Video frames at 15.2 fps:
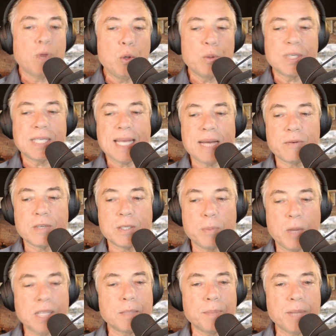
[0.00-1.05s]
who will take
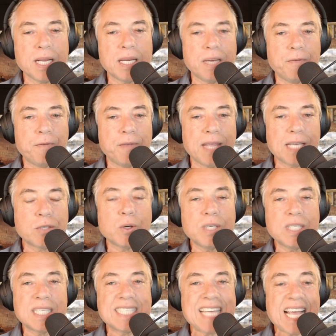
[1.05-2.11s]
responsibility for their
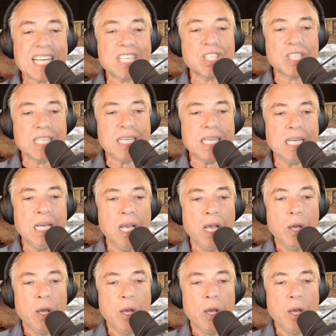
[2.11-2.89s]
choices, as she